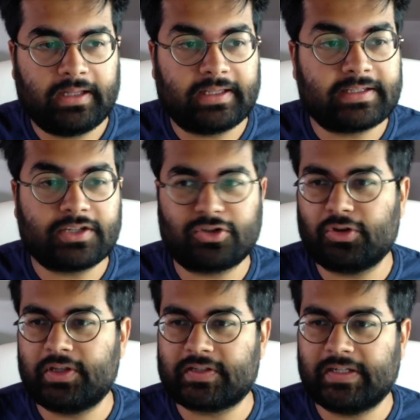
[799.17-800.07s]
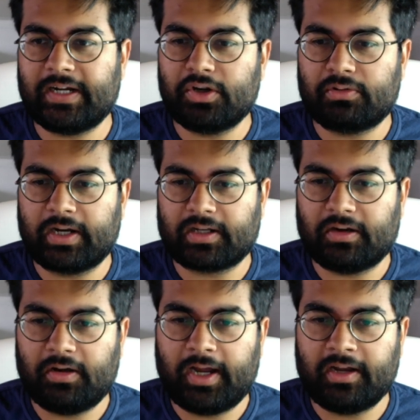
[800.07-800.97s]
This is not the scenario right
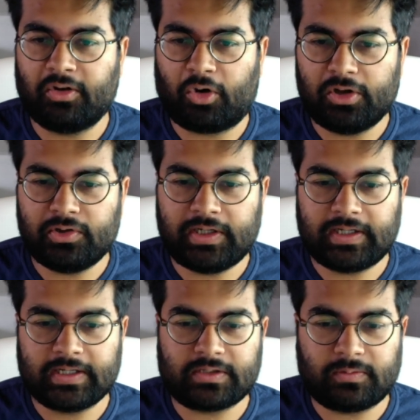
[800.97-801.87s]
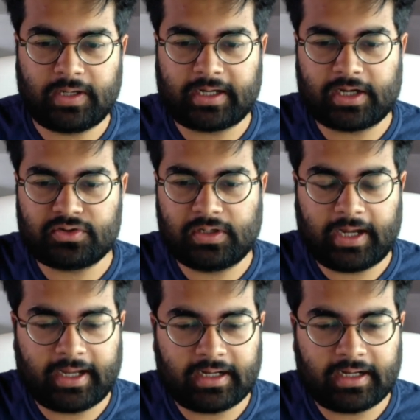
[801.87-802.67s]
now, and all you need is to like actually head